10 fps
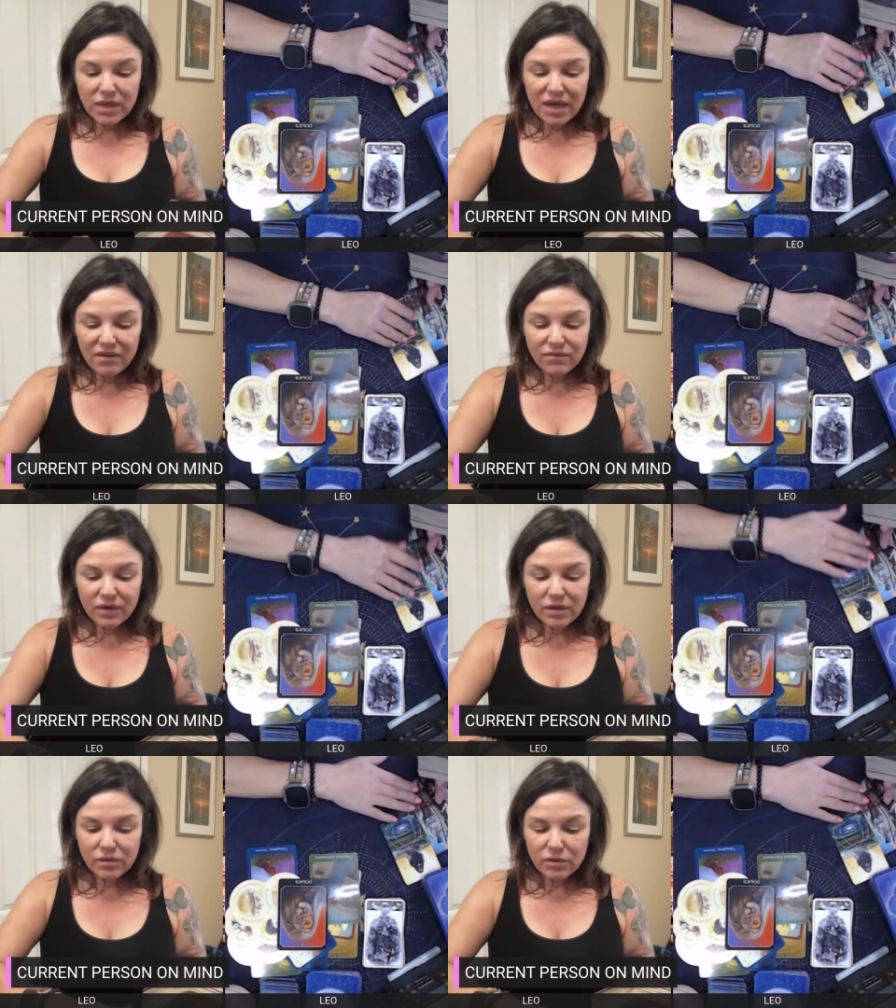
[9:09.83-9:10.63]
We have
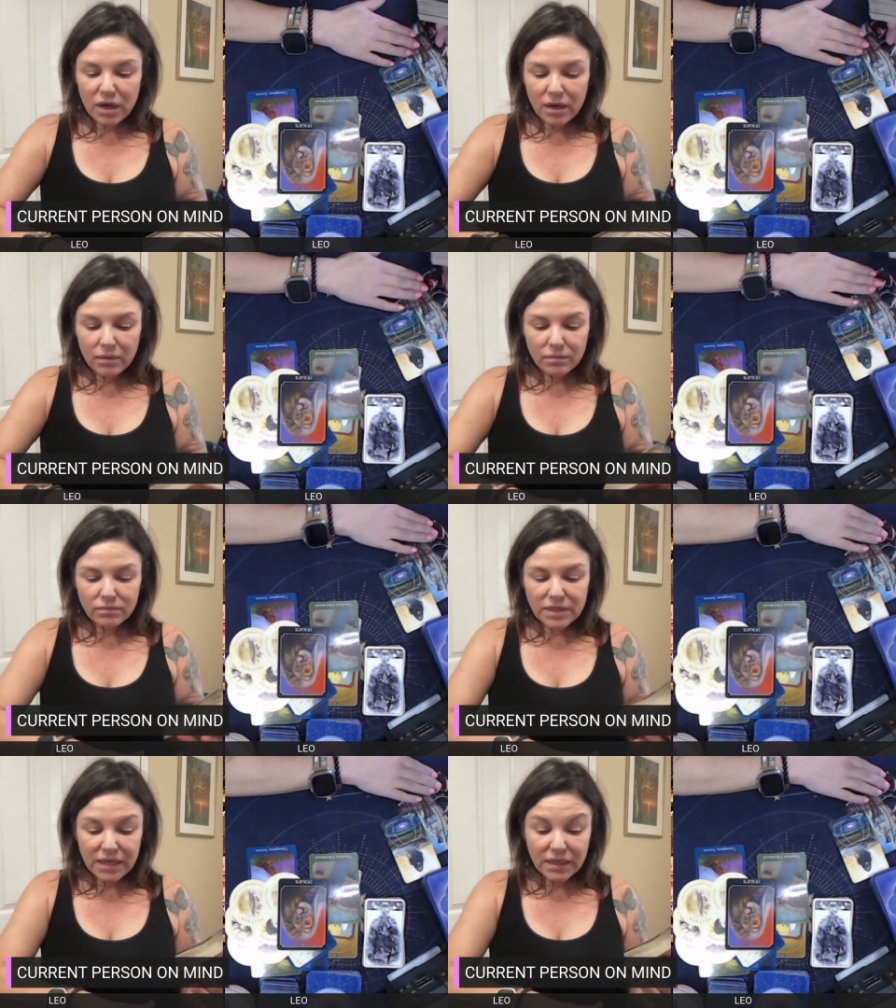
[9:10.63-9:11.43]

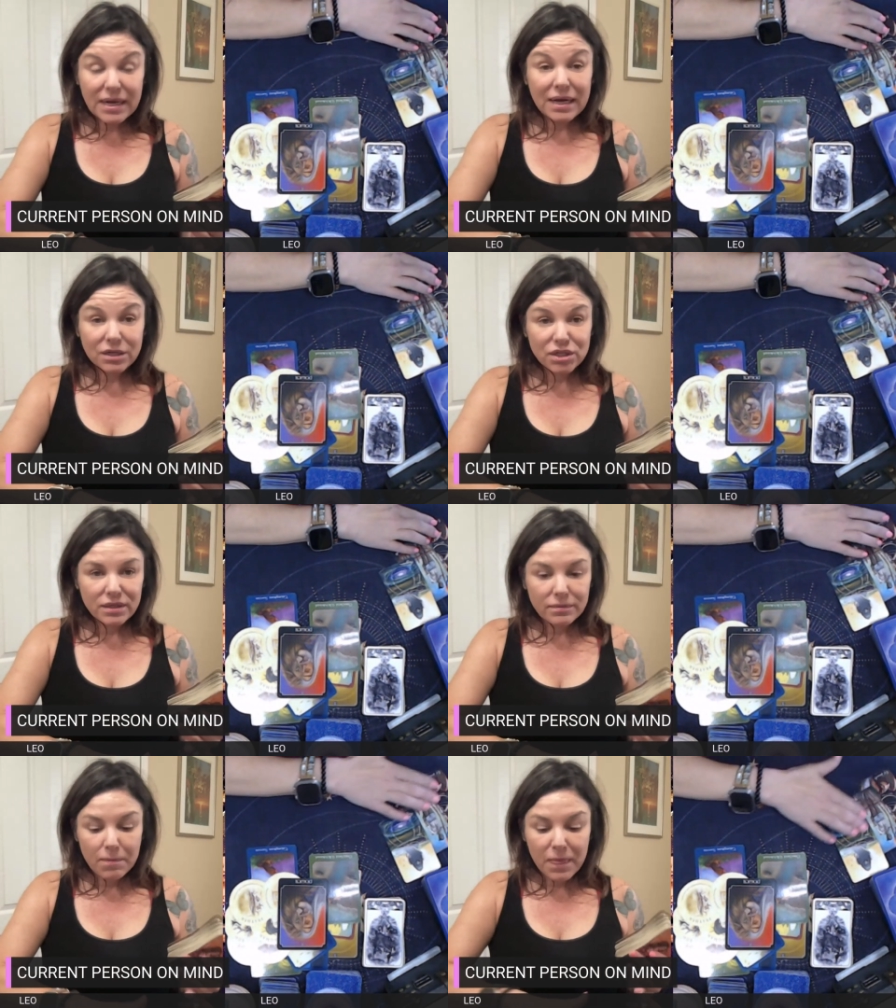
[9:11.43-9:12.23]
um, taken action.